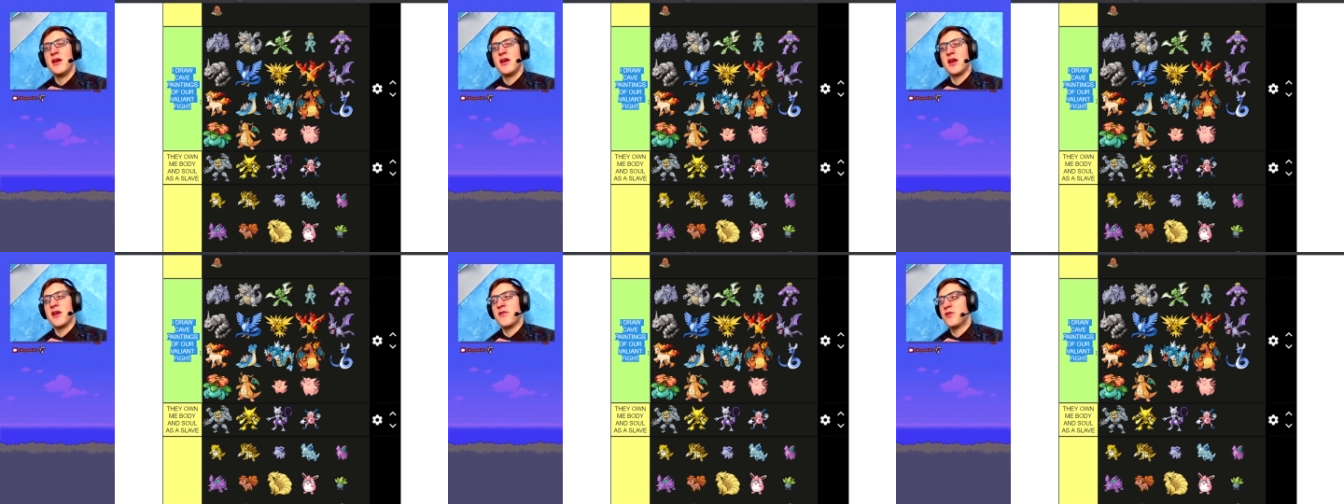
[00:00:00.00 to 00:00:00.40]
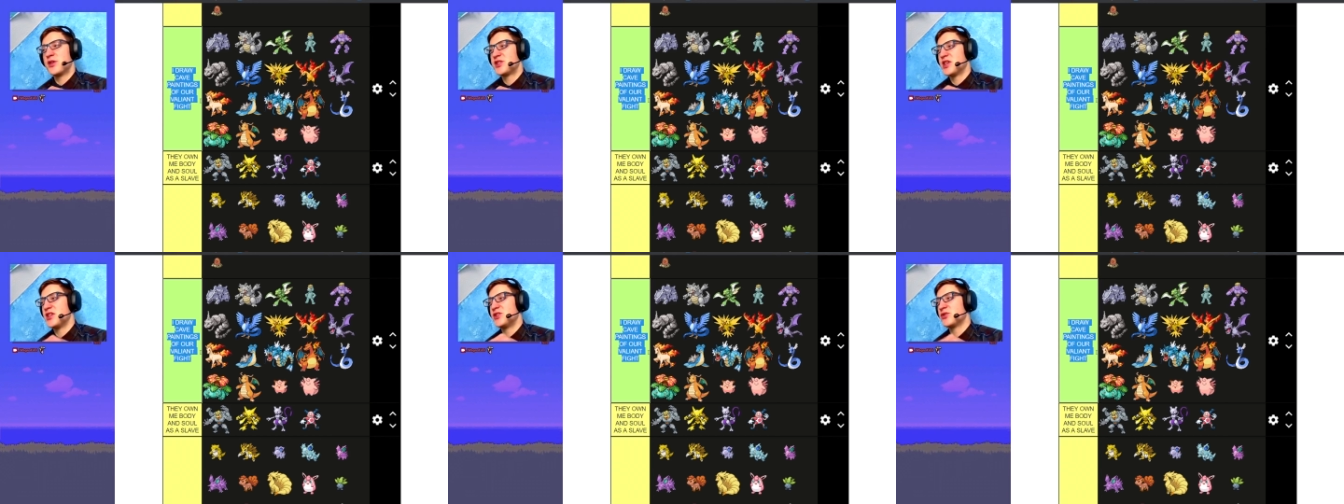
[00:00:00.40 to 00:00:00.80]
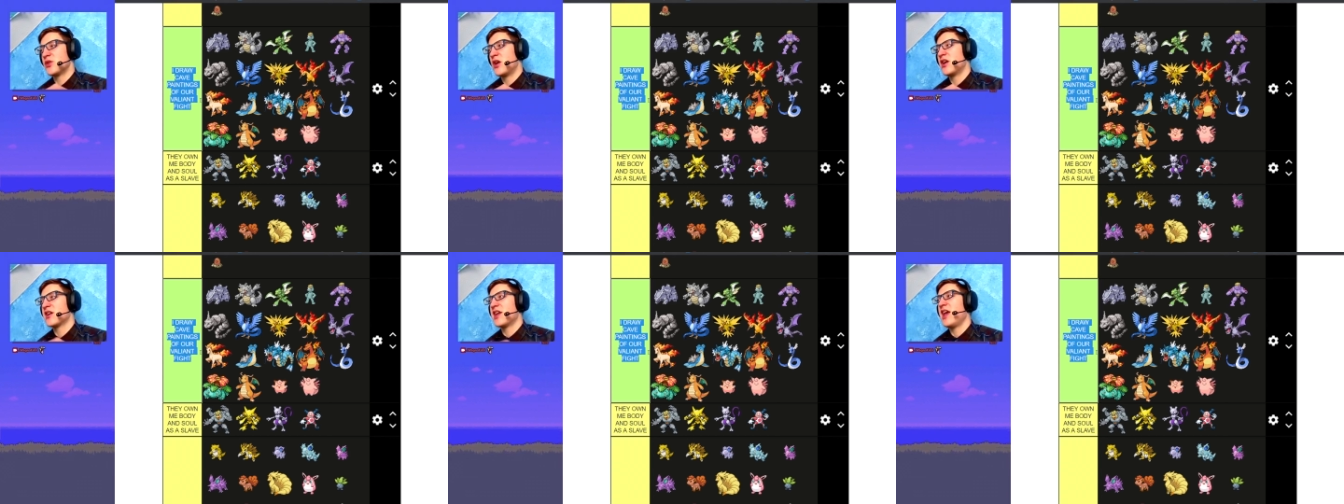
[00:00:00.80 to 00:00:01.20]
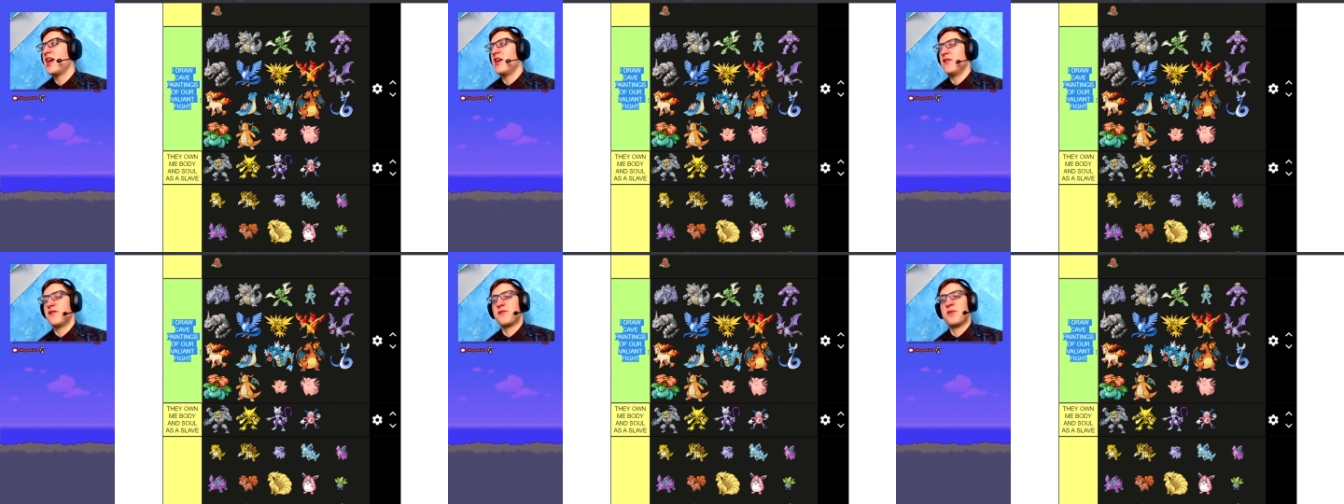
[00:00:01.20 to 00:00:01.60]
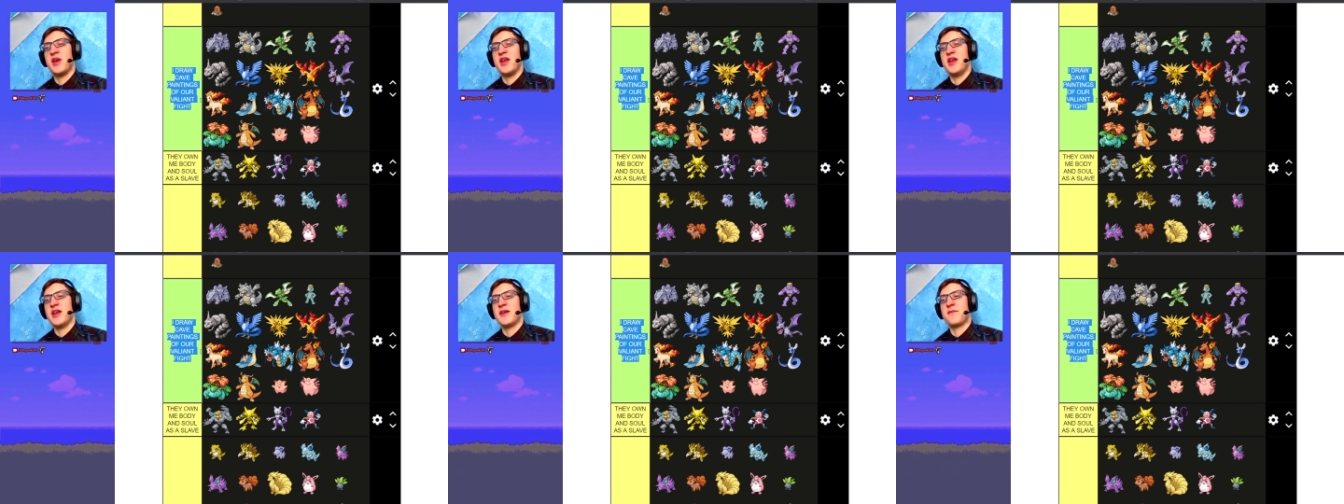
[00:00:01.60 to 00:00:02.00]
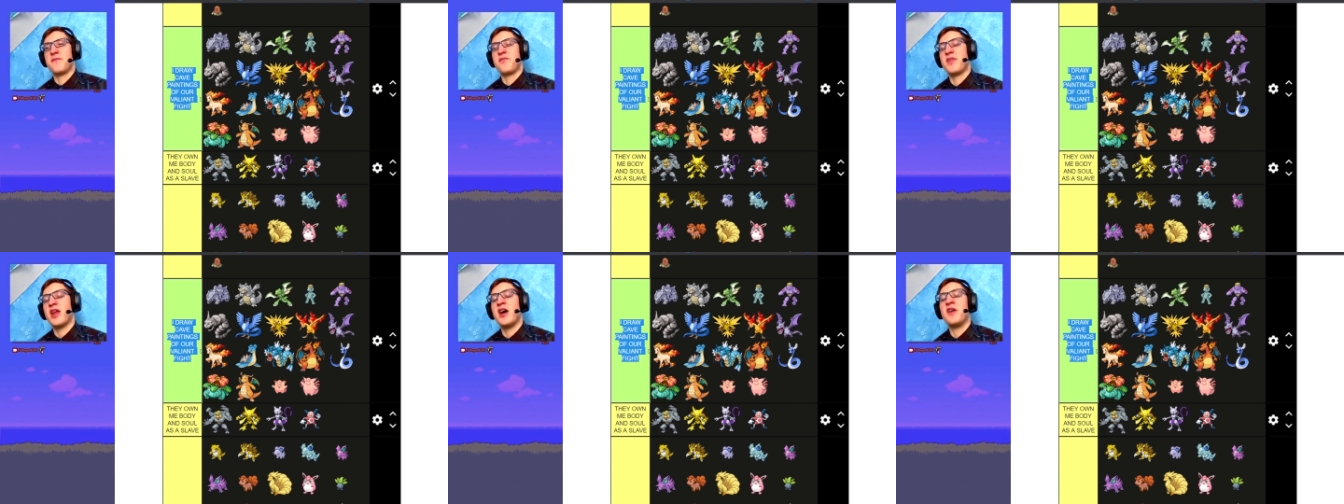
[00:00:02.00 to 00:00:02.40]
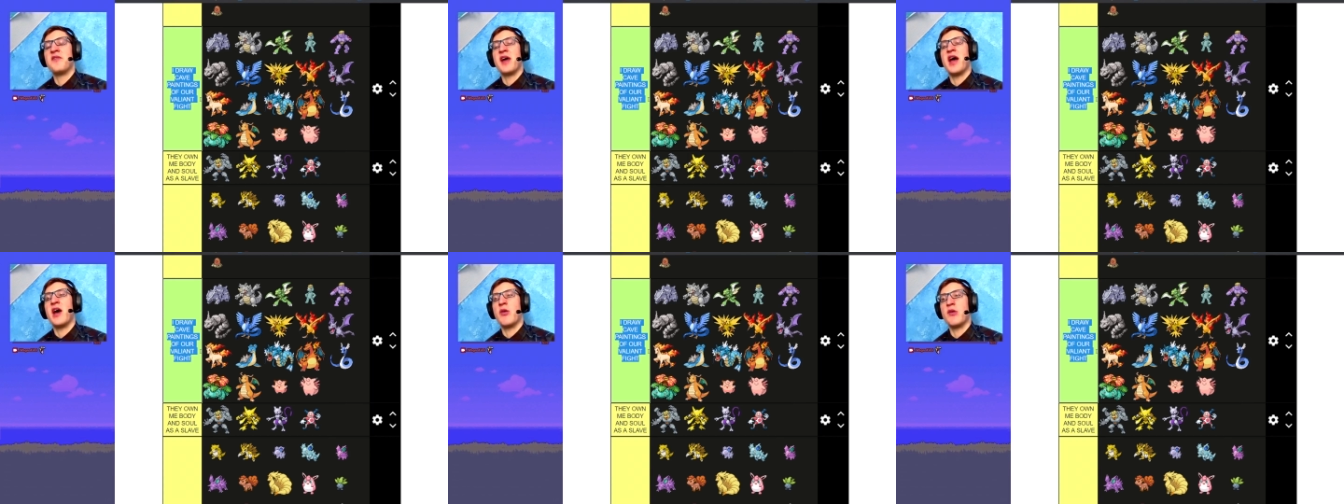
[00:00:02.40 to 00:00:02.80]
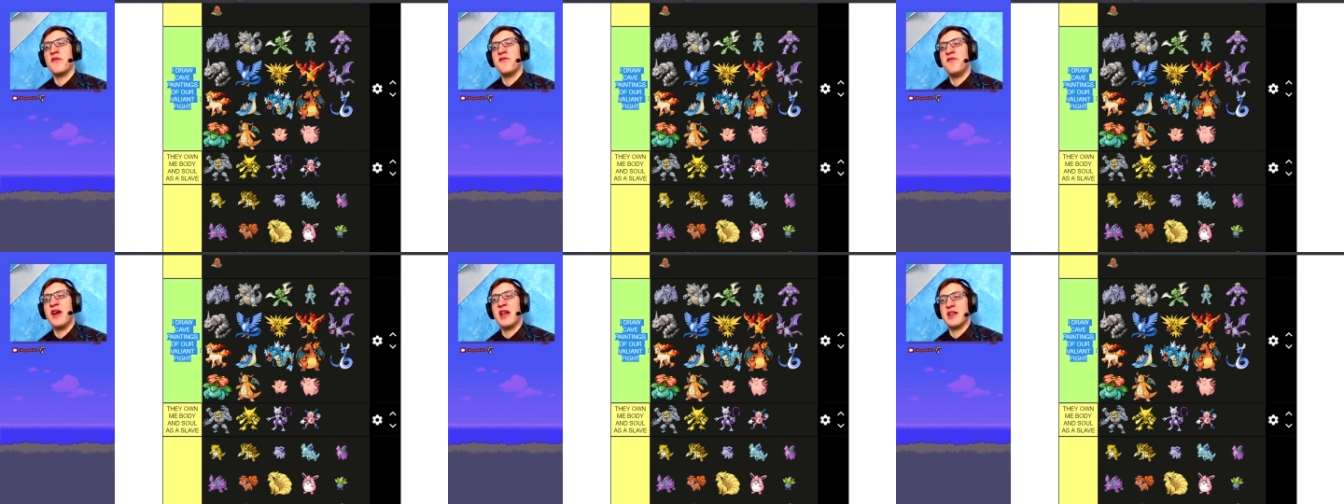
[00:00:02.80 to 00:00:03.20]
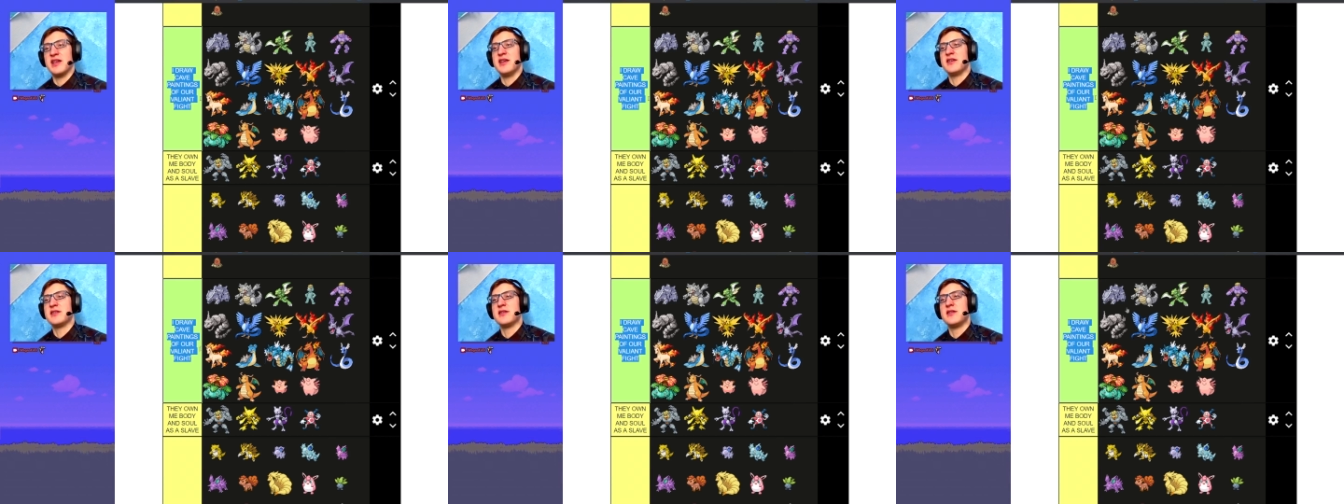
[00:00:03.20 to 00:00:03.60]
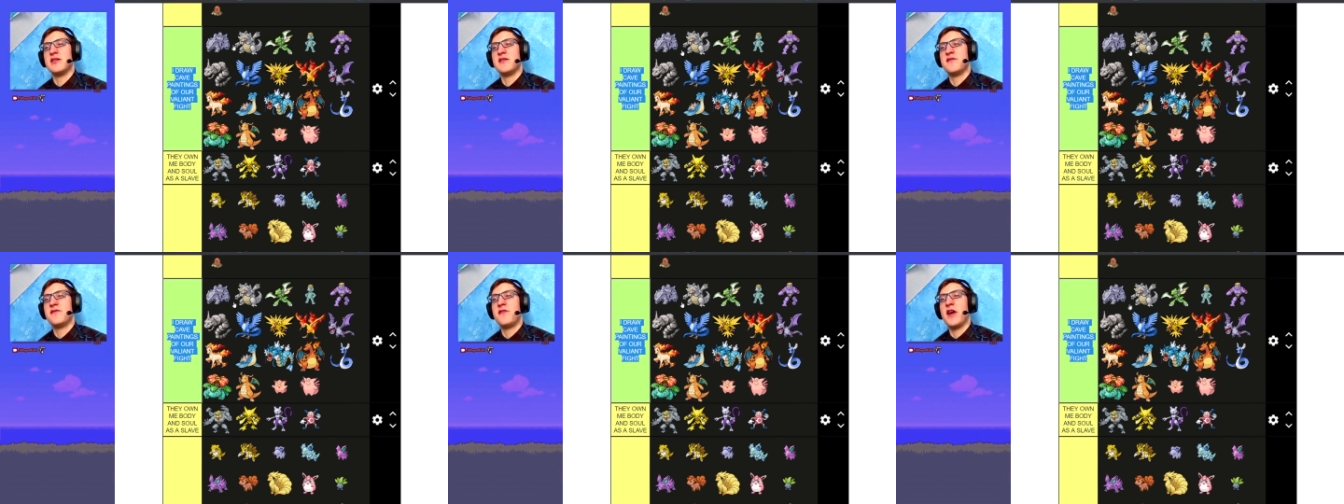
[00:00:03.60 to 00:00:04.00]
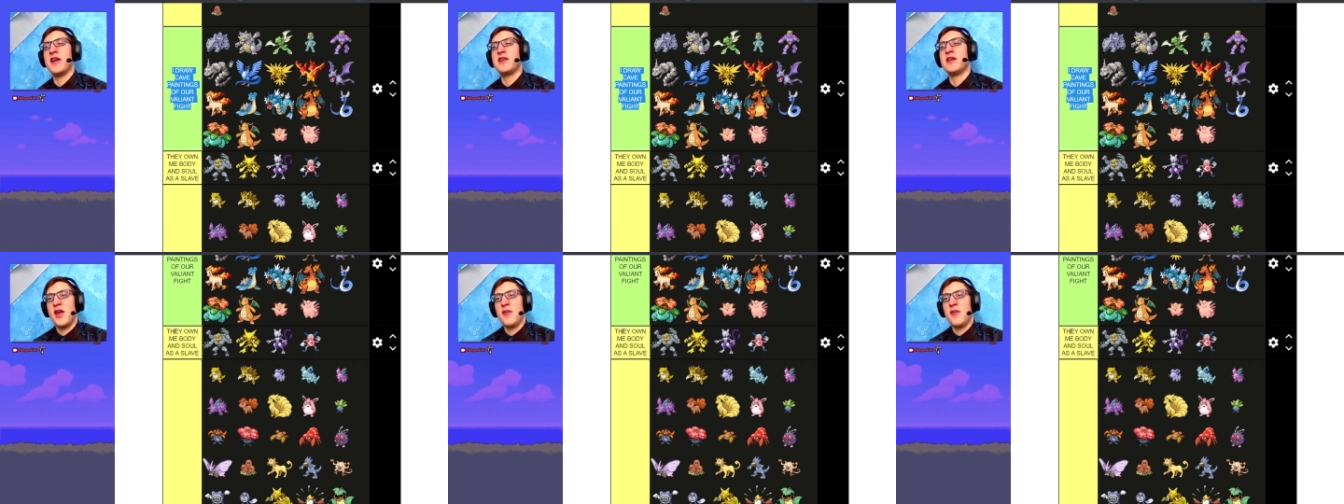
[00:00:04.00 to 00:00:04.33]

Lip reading: of which I draw a cave painting of our valiant fight.